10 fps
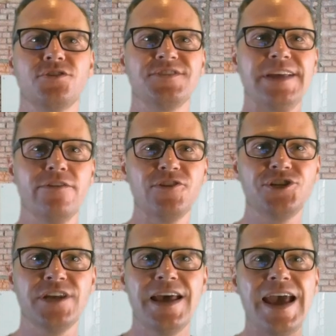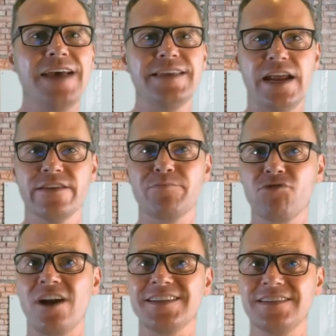are salvaged at the end of the
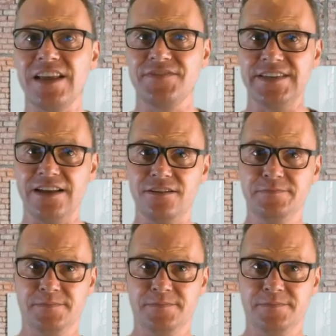product's life cycle.